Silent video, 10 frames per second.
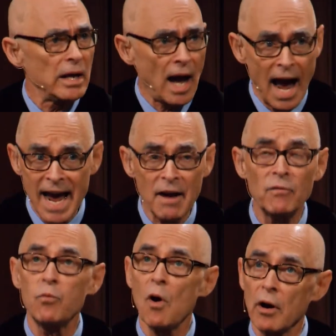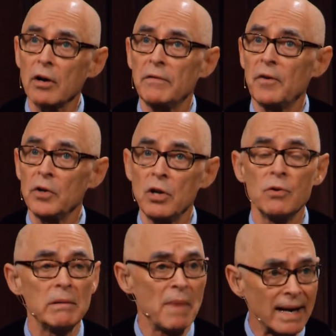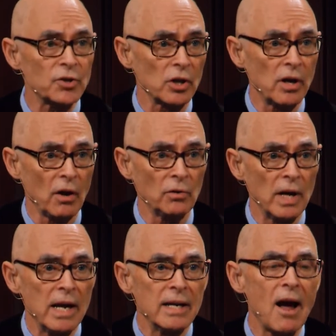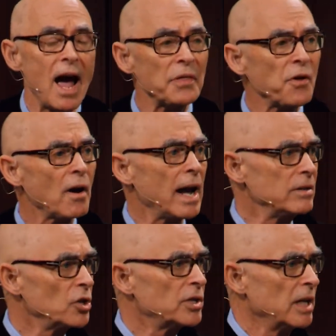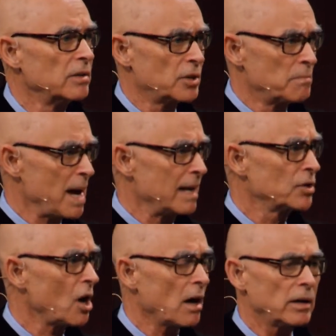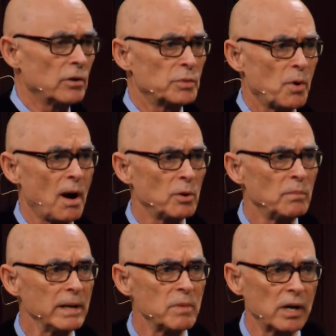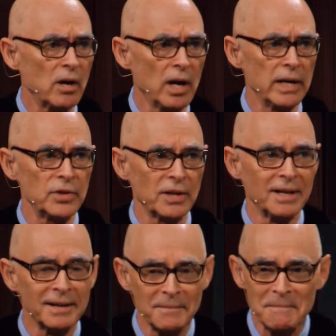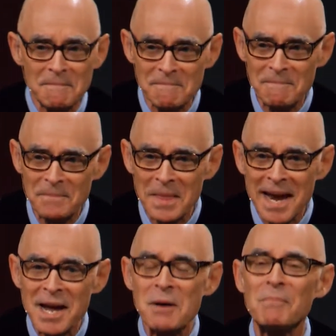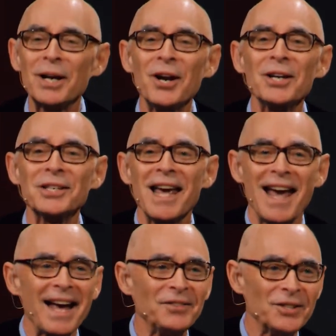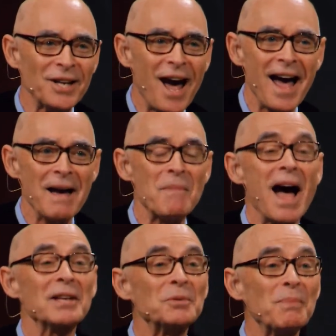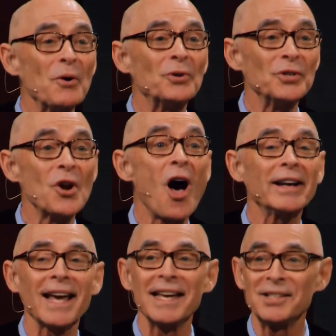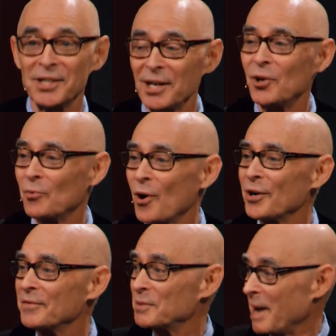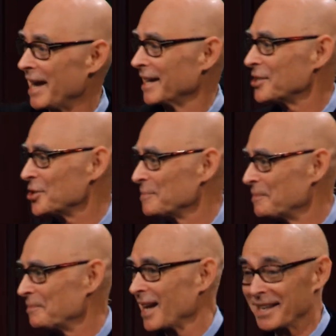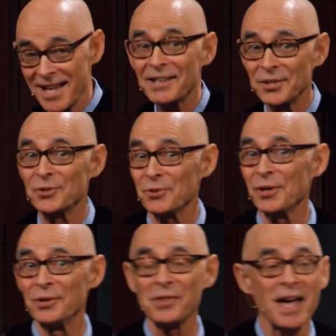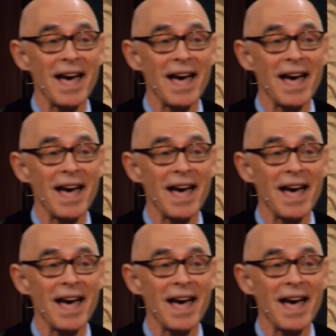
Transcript: I have work for you in Mexico. Now, I thought I had just eaten some bad tacos probably because, because at the time I spoke not a single word of Spanish, and that's the truth.